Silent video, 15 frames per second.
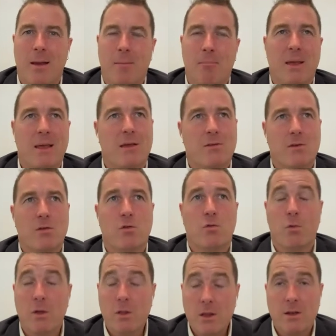because it's
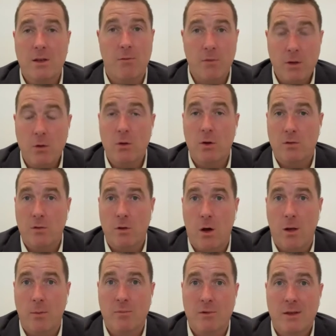really difficult at
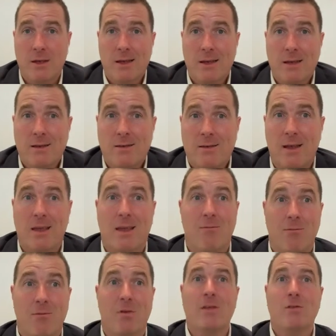times to
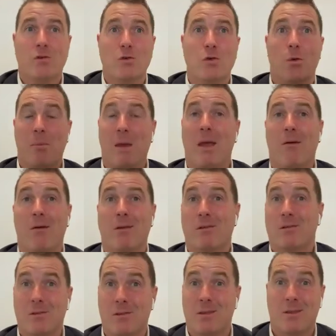convince your parent
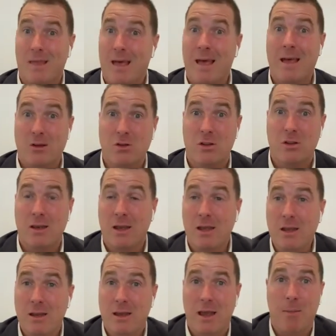that they actually
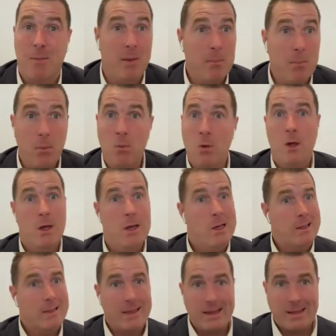need care. People,
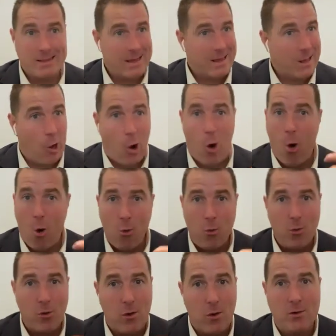they
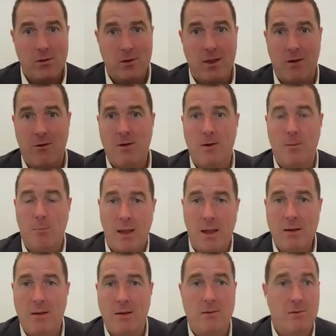hold on to their
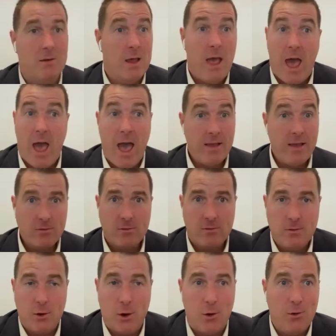independence, as
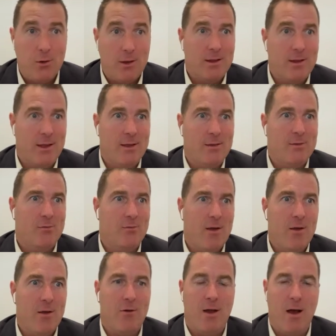it is
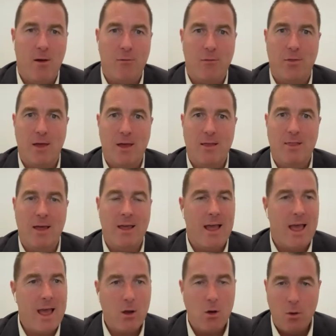fair enough. They
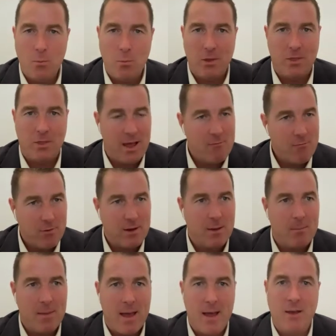hang on with every
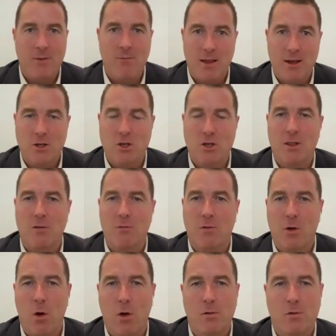amount of energy they've
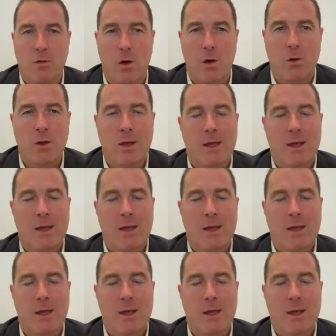got. So